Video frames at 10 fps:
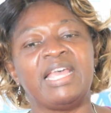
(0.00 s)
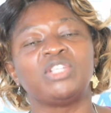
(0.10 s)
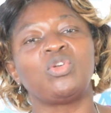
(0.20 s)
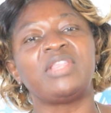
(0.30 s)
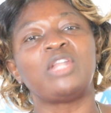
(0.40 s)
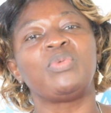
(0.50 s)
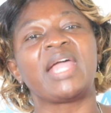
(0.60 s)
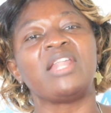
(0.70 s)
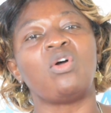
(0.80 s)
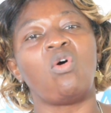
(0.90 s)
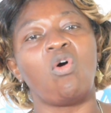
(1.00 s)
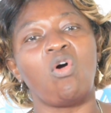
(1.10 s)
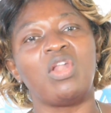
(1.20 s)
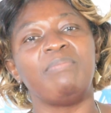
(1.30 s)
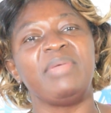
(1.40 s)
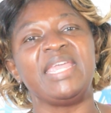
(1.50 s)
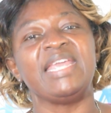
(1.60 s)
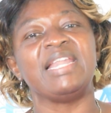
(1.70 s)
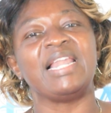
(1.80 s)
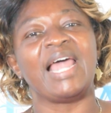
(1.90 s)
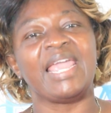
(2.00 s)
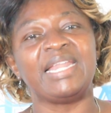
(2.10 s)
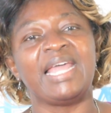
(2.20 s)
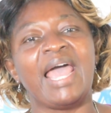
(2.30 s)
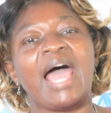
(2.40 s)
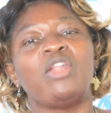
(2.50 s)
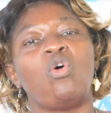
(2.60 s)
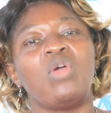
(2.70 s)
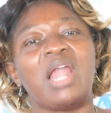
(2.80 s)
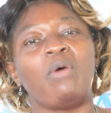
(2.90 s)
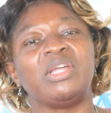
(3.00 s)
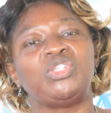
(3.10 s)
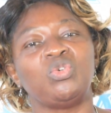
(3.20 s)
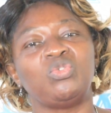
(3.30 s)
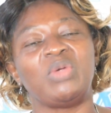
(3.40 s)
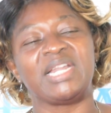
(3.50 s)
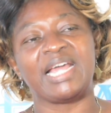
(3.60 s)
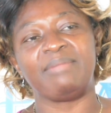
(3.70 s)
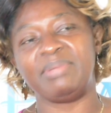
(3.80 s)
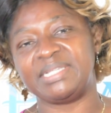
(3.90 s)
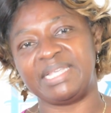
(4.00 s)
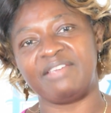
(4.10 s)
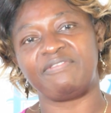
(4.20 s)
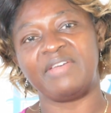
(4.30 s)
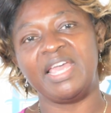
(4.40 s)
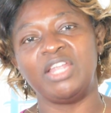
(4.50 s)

so that we can all be in line and all our children can be safe